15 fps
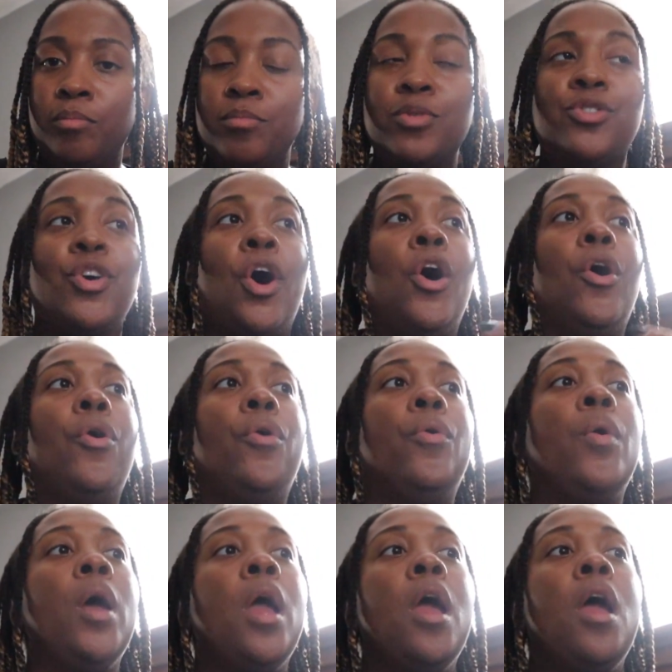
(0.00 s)

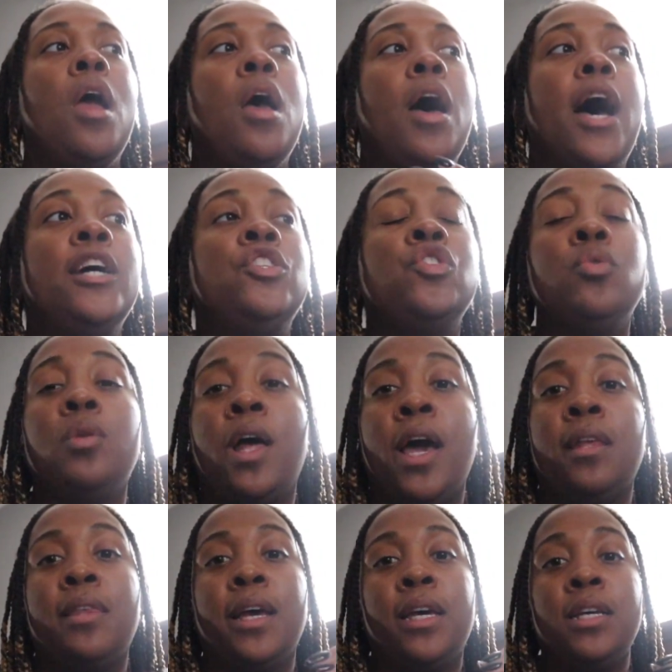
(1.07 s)
So I do
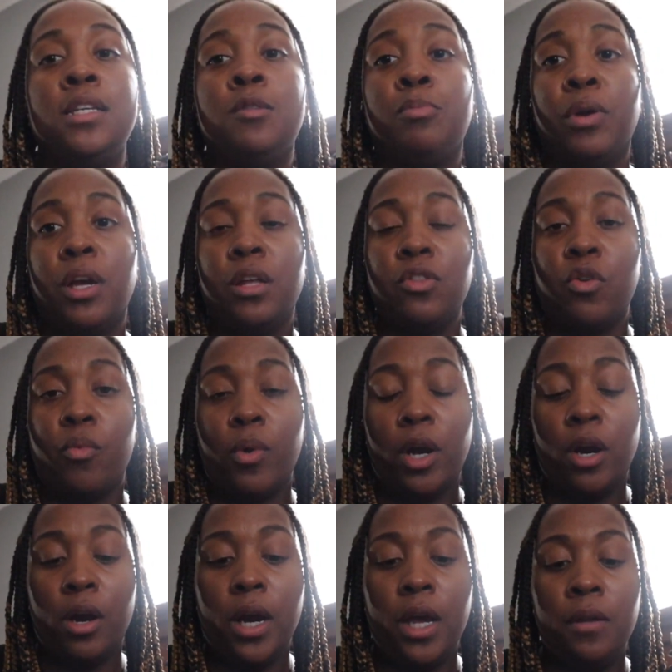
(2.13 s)
like that he's bringing the
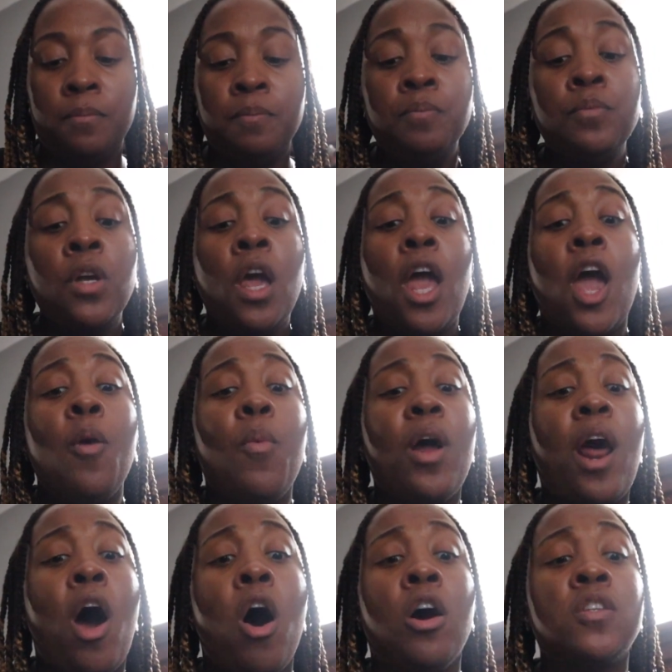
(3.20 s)
rigor in. And what
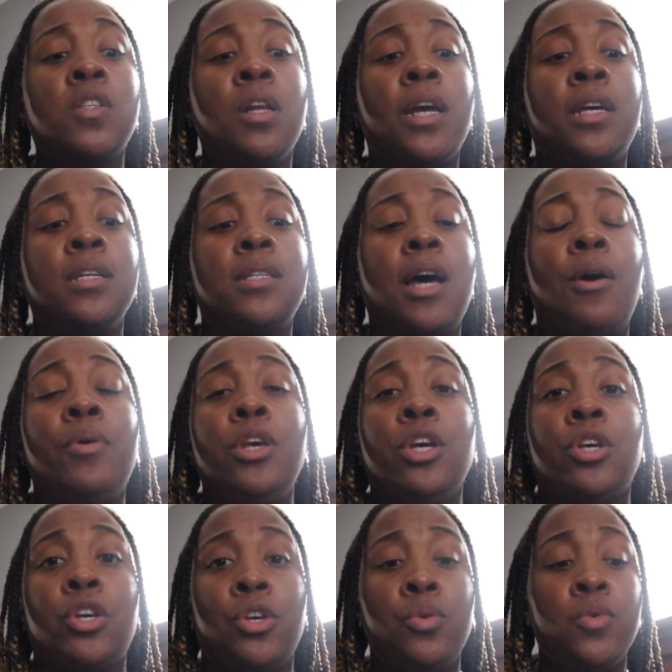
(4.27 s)
I also like is how he
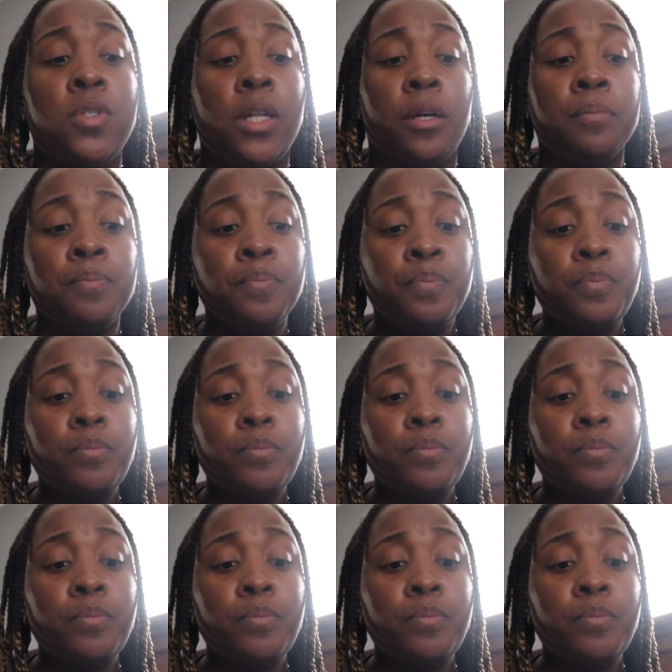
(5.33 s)
accused them.